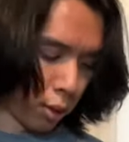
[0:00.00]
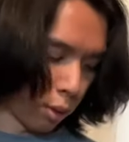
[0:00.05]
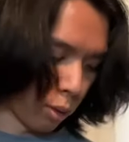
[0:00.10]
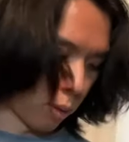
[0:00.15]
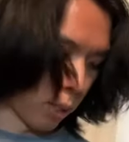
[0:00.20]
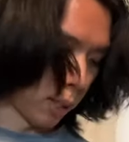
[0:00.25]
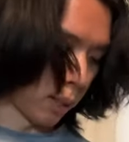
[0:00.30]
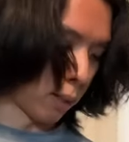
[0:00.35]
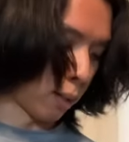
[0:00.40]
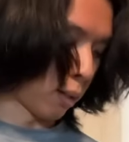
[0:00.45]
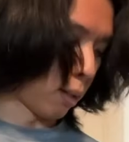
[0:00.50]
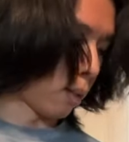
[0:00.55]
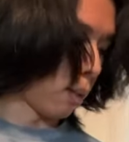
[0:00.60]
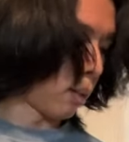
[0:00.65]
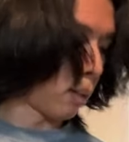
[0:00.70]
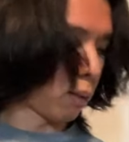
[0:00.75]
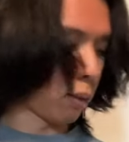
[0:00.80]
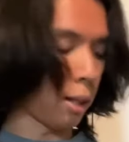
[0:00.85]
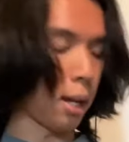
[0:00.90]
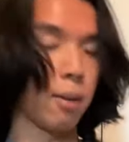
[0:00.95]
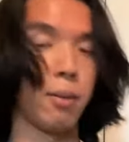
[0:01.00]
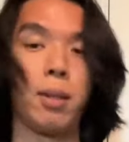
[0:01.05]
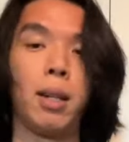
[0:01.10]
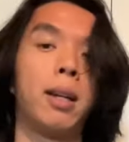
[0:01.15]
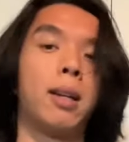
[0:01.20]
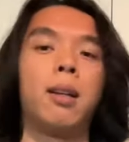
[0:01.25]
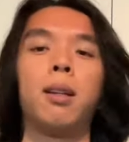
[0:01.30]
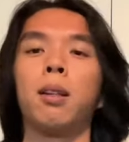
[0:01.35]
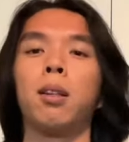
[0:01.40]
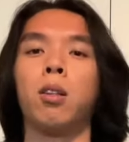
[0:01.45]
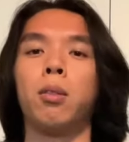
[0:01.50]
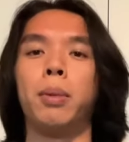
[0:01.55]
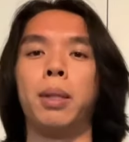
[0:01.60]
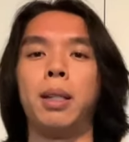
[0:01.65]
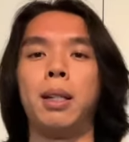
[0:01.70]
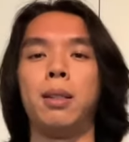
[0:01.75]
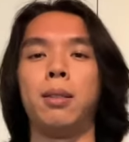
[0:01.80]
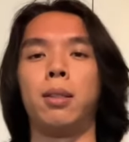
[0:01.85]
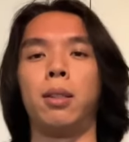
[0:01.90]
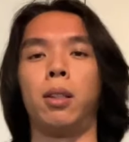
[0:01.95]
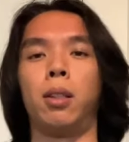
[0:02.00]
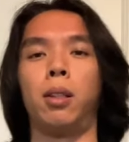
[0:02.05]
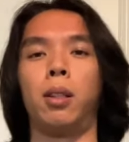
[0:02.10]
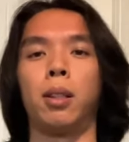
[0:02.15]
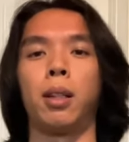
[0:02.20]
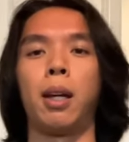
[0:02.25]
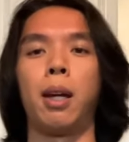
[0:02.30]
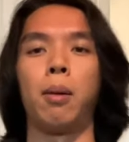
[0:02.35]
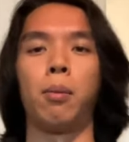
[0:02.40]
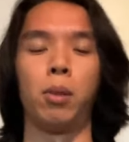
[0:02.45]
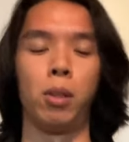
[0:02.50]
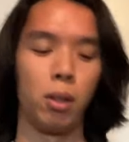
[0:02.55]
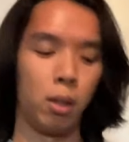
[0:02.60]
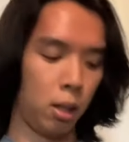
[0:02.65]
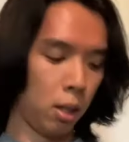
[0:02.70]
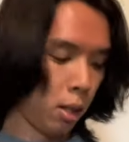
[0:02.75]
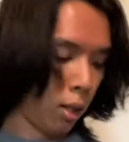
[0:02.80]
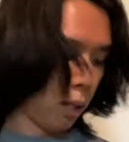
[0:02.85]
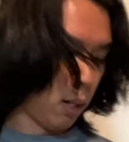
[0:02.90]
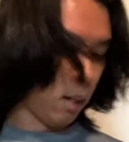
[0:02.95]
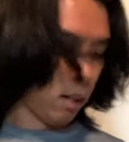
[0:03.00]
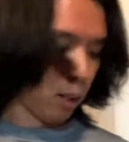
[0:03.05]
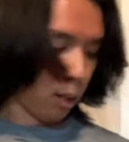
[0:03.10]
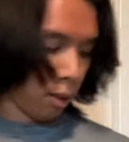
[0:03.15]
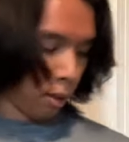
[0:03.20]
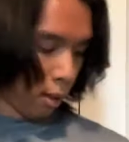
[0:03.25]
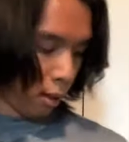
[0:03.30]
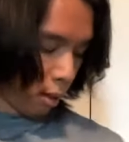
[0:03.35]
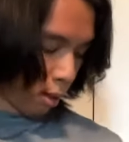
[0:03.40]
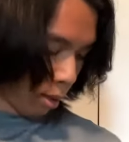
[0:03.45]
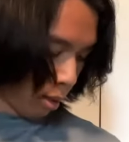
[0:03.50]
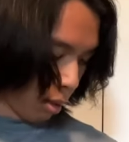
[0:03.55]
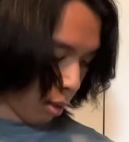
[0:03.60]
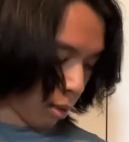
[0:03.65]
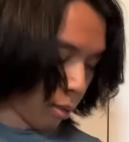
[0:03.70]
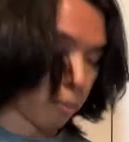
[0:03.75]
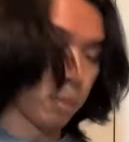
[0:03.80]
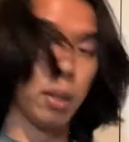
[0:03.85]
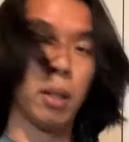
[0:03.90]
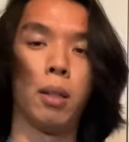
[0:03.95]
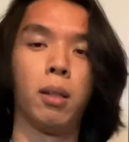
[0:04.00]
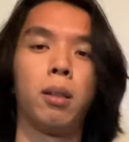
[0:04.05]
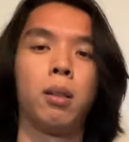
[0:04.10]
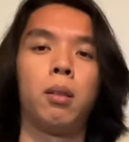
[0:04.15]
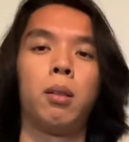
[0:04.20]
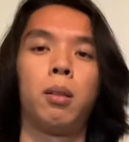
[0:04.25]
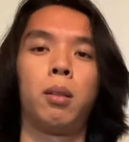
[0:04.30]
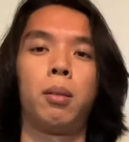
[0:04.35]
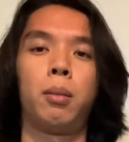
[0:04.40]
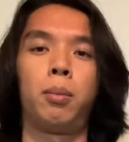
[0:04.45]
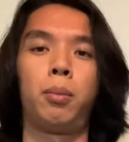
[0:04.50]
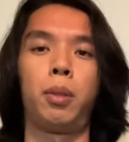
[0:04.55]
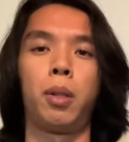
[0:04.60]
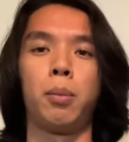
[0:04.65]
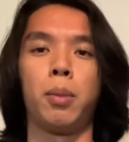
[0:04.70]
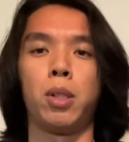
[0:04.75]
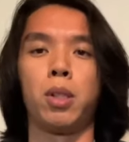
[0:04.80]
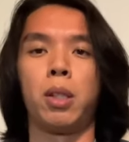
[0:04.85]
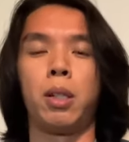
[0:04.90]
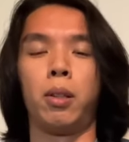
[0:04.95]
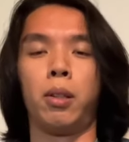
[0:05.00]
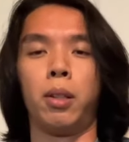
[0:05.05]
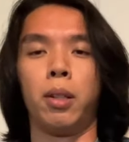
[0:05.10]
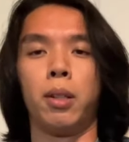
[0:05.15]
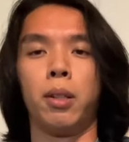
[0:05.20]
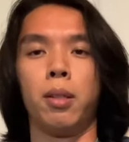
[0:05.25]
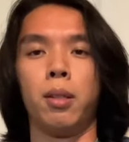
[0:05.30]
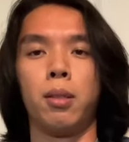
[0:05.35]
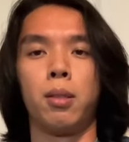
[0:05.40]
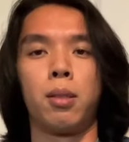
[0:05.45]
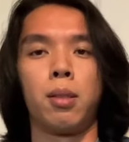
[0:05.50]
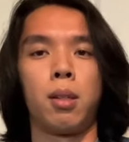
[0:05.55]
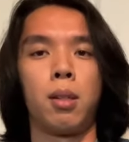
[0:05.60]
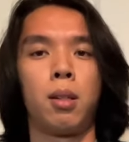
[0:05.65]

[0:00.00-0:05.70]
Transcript: so I can navigate it a little bit easier on camera, but pretty much here it is.